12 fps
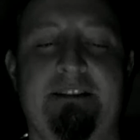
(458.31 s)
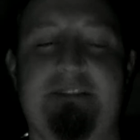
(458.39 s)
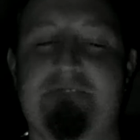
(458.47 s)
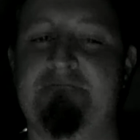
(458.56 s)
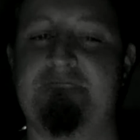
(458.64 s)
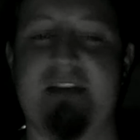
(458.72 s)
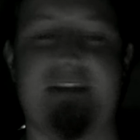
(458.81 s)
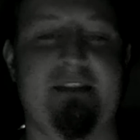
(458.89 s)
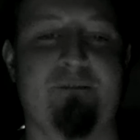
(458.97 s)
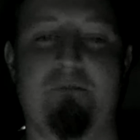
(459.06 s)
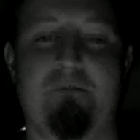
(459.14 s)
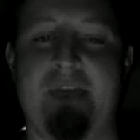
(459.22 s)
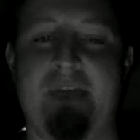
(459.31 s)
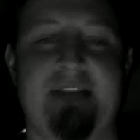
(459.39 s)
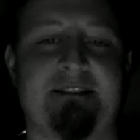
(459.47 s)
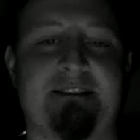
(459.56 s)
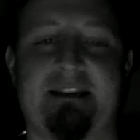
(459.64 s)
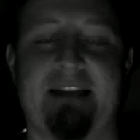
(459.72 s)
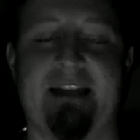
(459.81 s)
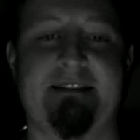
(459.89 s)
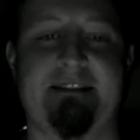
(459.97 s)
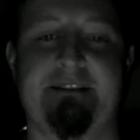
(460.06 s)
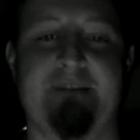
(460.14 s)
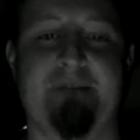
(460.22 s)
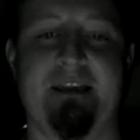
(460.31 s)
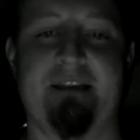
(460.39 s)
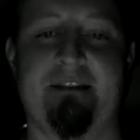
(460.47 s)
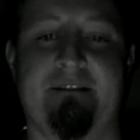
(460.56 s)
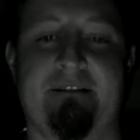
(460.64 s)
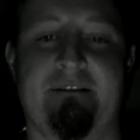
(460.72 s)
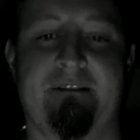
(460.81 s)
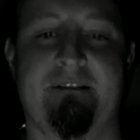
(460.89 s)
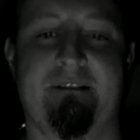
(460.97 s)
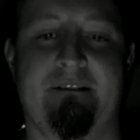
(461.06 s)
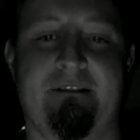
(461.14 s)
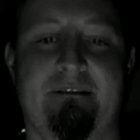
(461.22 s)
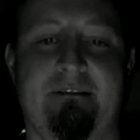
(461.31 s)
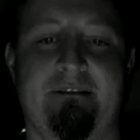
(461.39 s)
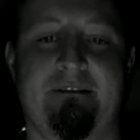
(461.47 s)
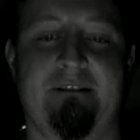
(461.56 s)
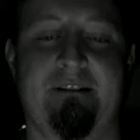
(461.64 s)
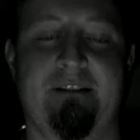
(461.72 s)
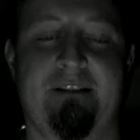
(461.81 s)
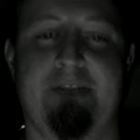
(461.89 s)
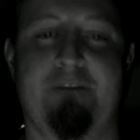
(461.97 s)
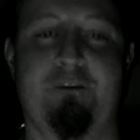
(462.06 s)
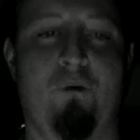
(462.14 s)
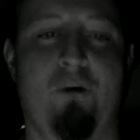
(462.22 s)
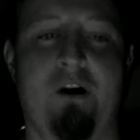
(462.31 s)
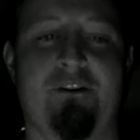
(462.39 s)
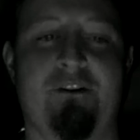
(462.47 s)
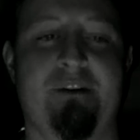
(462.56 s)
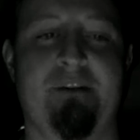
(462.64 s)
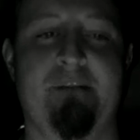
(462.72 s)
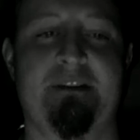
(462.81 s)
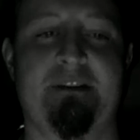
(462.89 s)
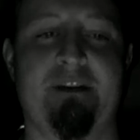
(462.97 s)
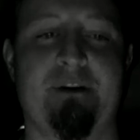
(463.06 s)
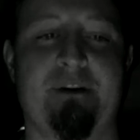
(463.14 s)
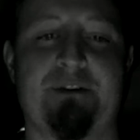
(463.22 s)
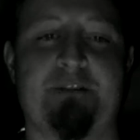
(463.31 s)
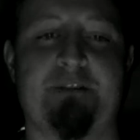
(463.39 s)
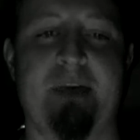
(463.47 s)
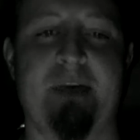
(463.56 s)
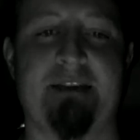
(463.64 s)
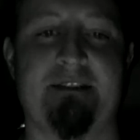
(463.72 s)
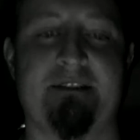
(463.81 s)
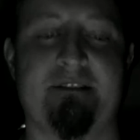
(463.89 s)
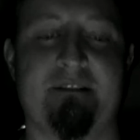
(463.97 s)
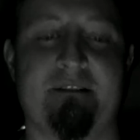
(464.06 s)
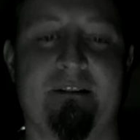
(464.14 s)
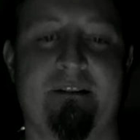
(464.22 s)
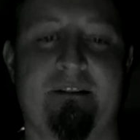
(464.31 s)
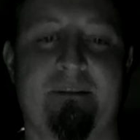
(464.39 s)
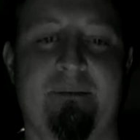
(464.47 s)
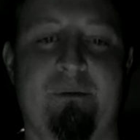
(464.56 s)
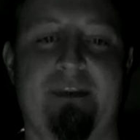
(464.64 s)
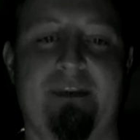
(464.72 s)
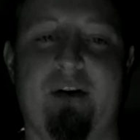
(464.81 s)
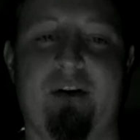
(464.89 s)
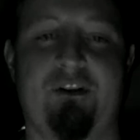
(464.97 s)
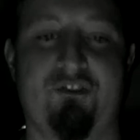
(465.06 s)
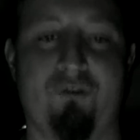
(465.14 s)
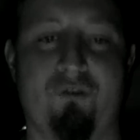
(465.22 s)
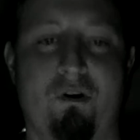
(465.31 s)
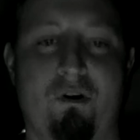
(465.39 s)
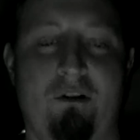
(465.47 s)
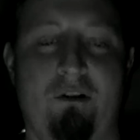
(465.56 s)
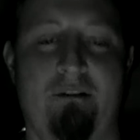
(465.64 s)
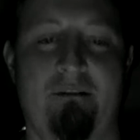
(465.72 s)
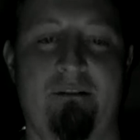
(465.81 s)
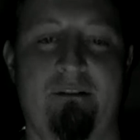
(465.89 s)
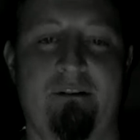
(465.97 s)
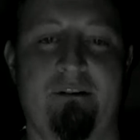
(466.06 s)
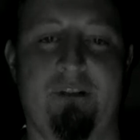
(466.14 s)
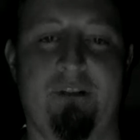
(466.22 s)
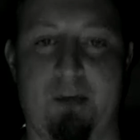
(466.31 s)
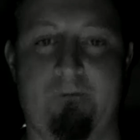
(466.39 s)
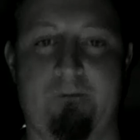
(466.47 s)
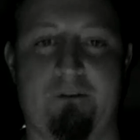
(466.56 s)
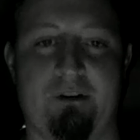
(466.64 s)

nothing remains connected to me. Left to wander in immaterial space, without control or comfort.